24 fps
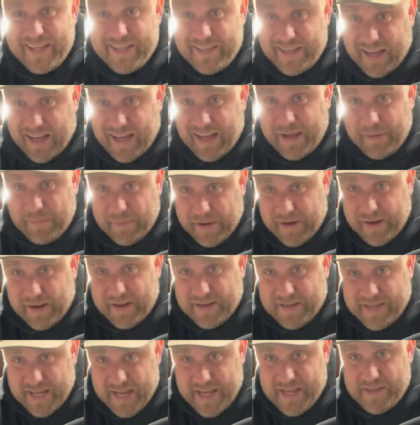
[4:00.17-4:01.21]
I'm gonna
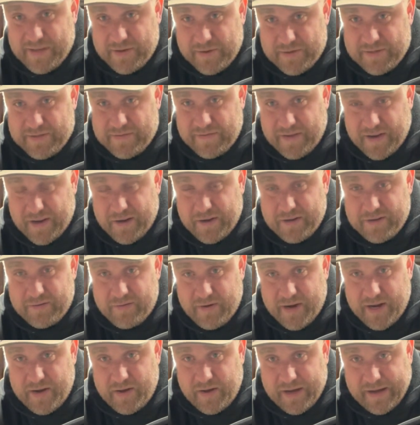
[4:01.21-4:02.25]
take those fuckers
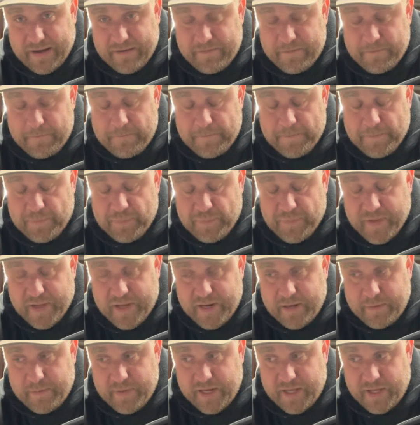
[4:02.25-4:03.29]
right off,
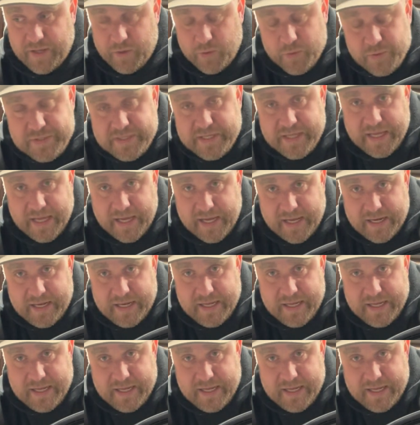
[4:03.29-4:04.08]
and I'm gonna use that